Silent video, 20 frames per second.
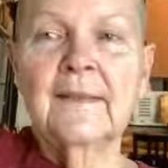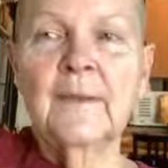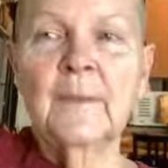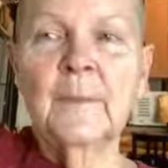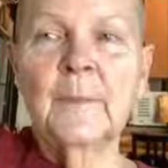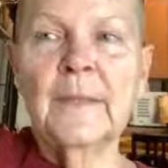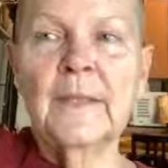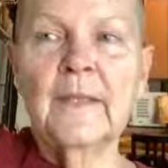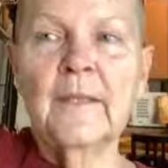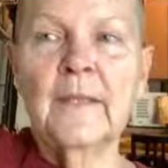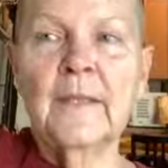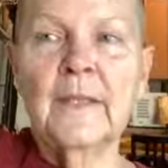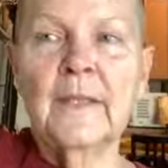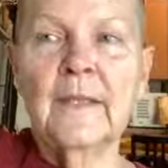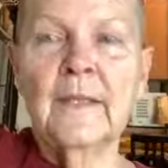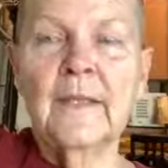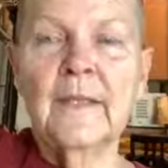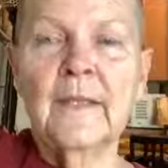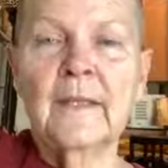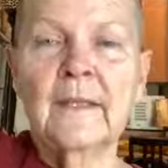Don't be
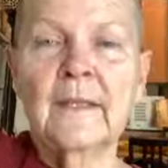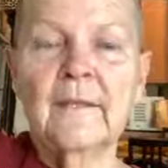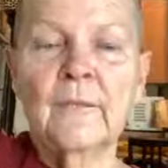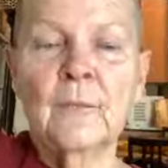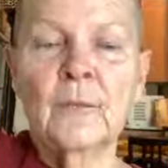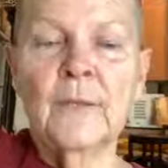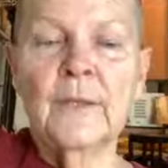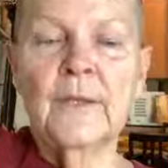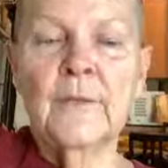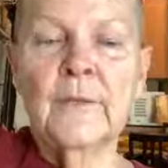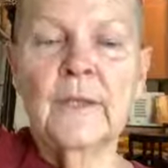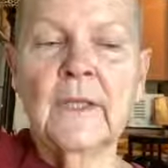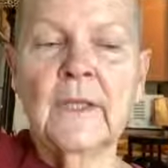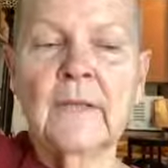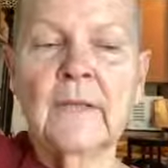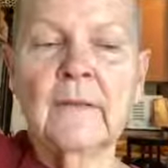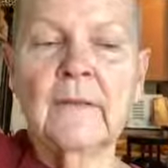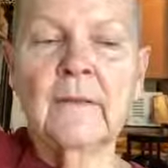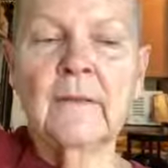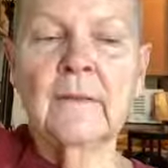looking at where you
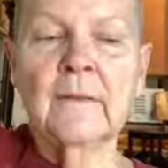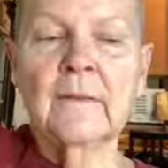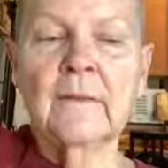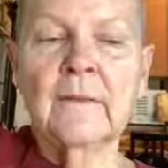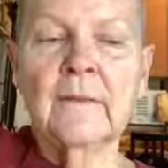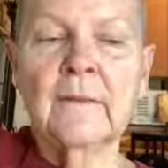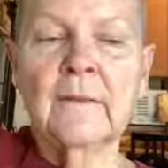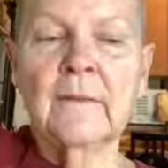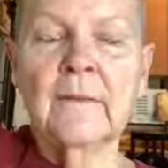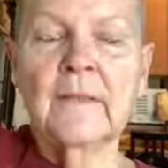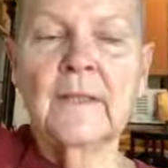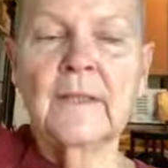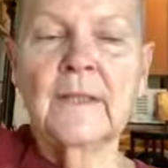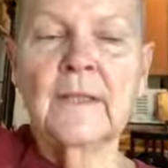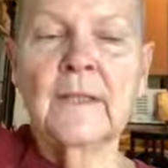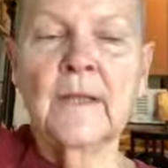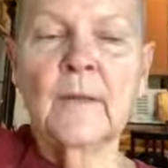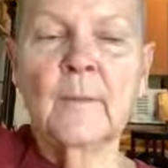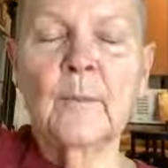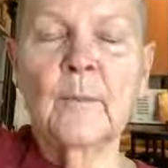need to
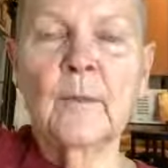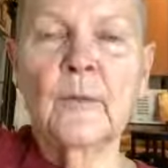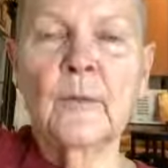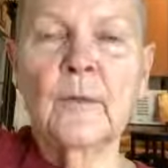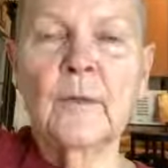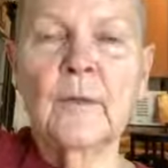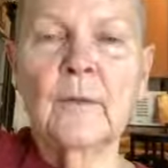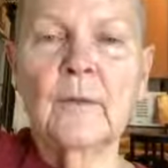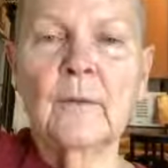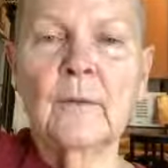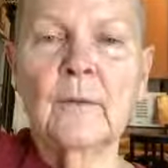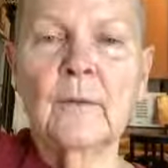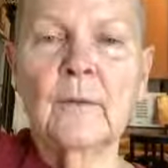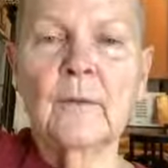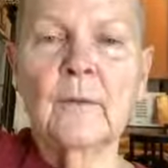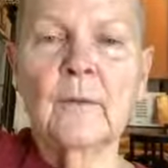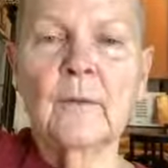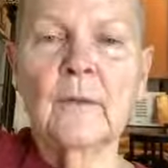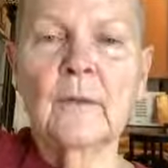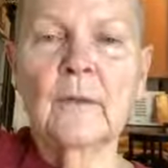clean up more,
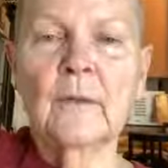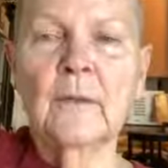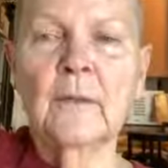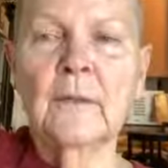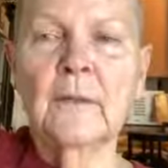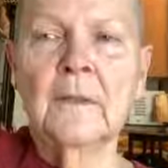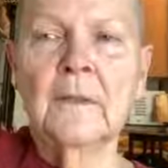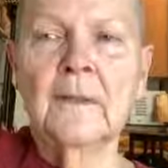or